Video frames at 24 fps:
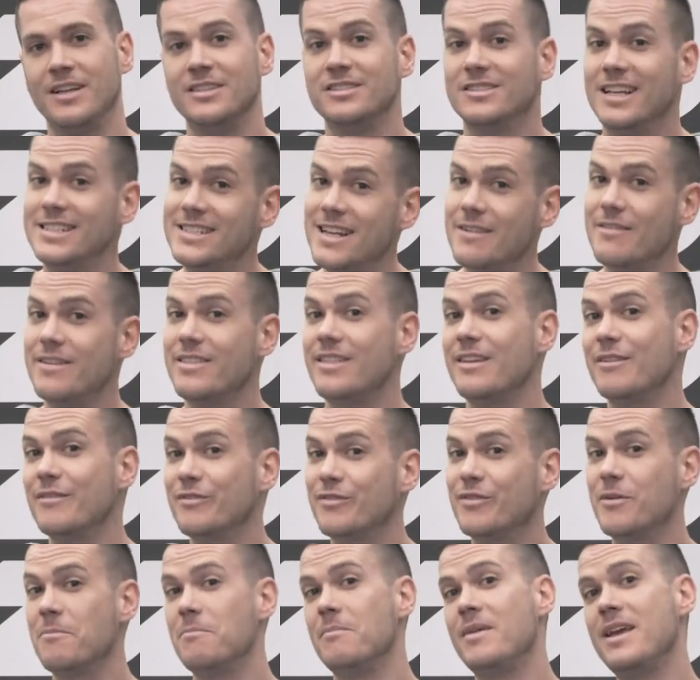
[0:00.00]
So that's everything
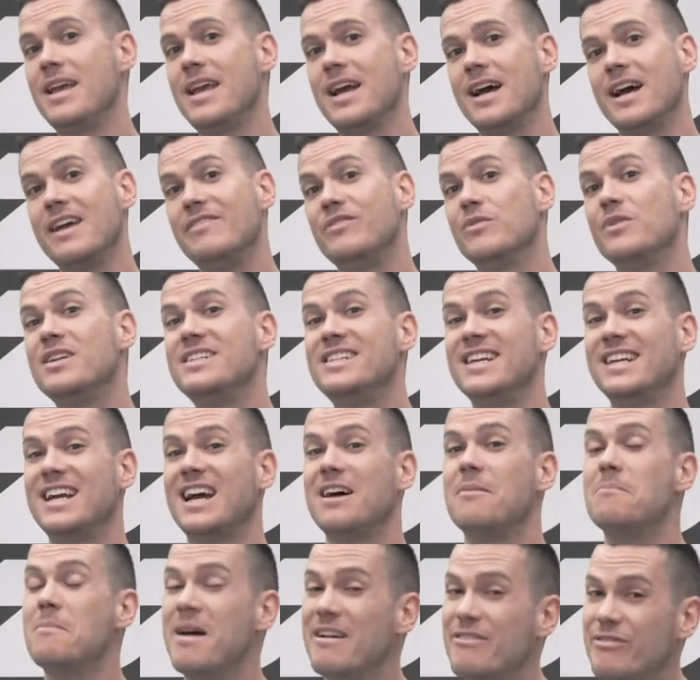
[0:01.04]
from me. If you want to check
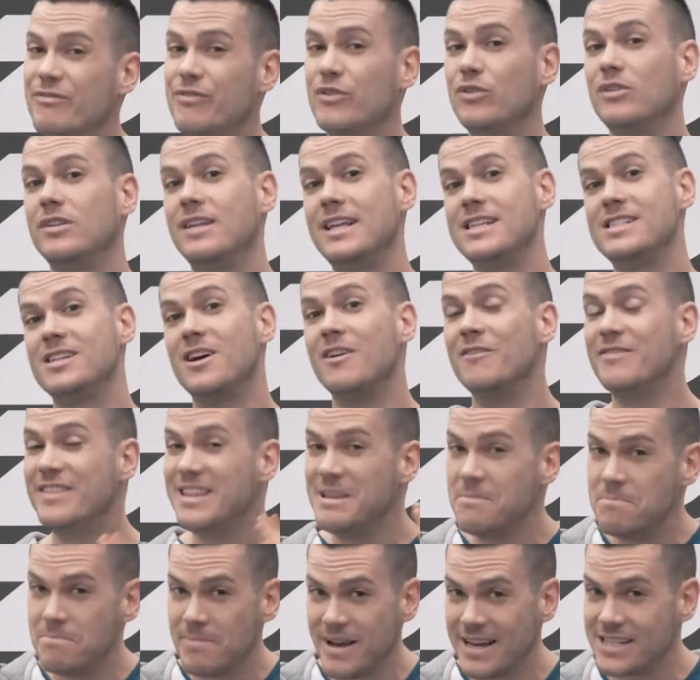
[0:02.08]
out my full list of
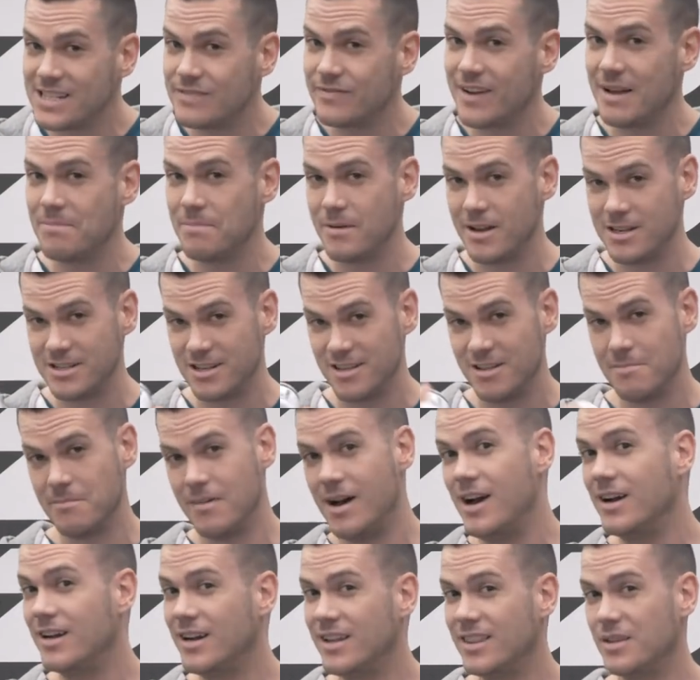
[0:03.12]
the best fat burners on the
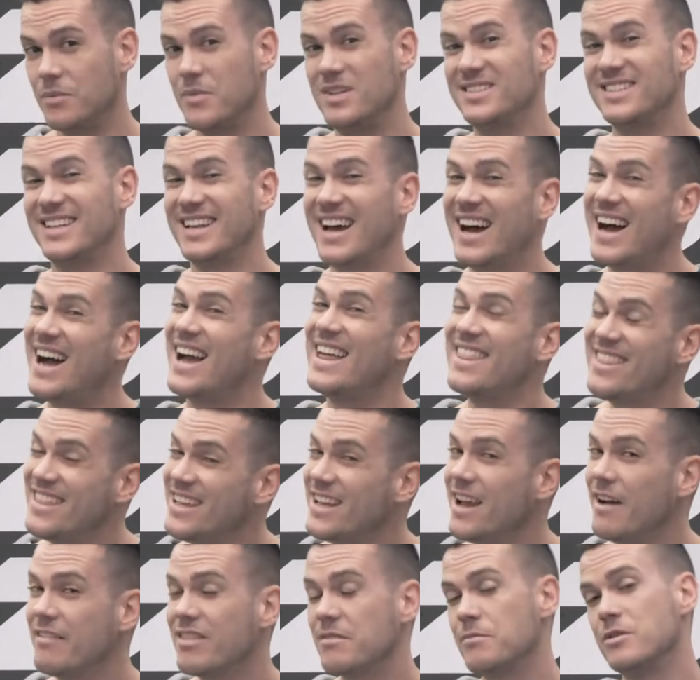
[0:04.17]
market, the ones that I
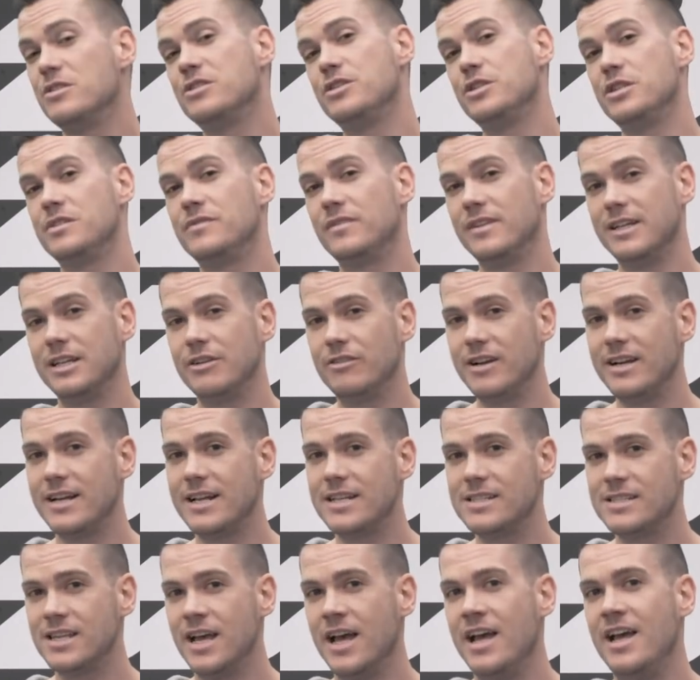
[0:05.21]
think have the most useful
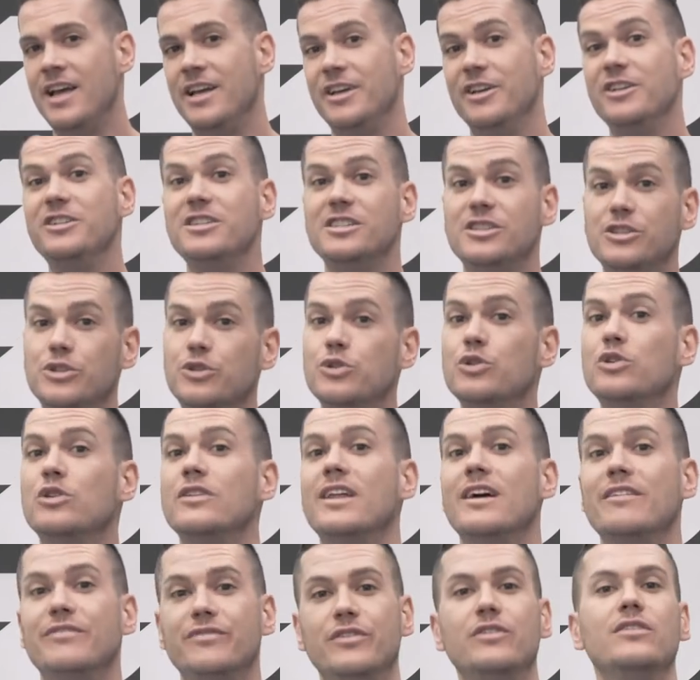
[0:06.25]
ingredients, you can just Google
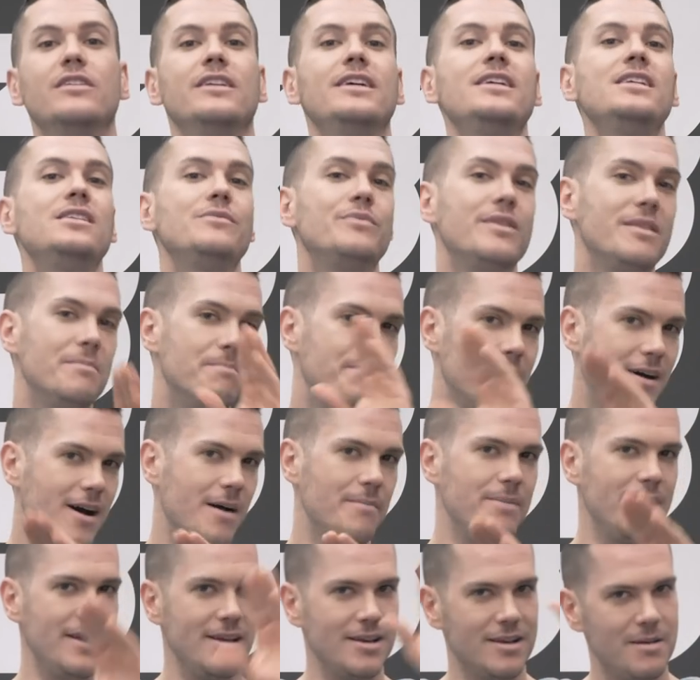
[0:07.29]
that full list with
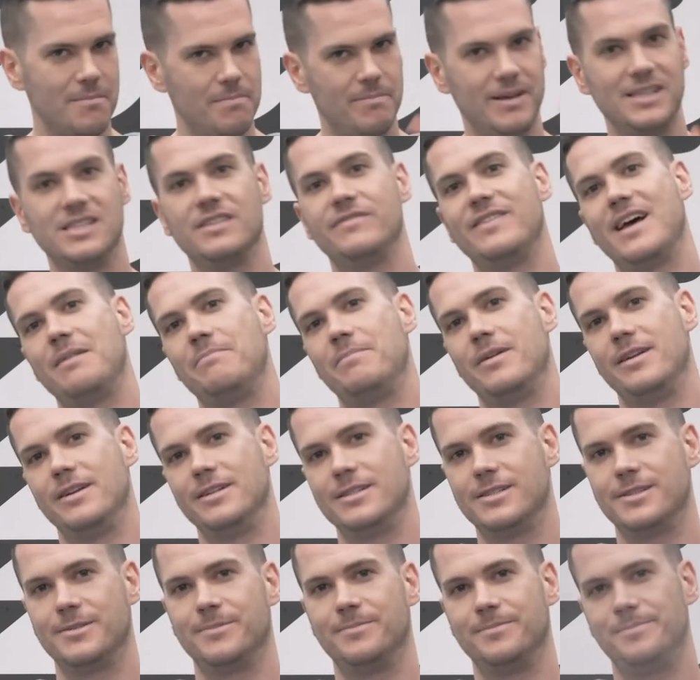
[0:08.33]
BarBend Best Fat
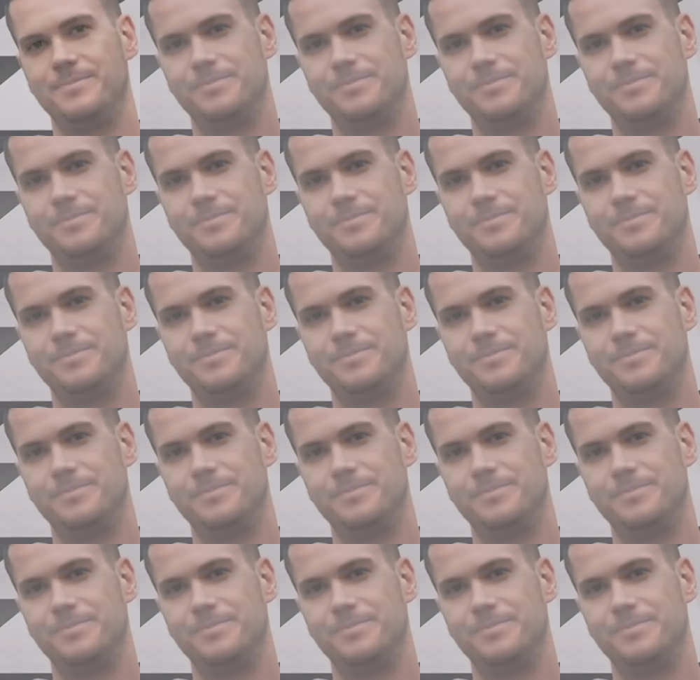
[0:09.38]
Burners.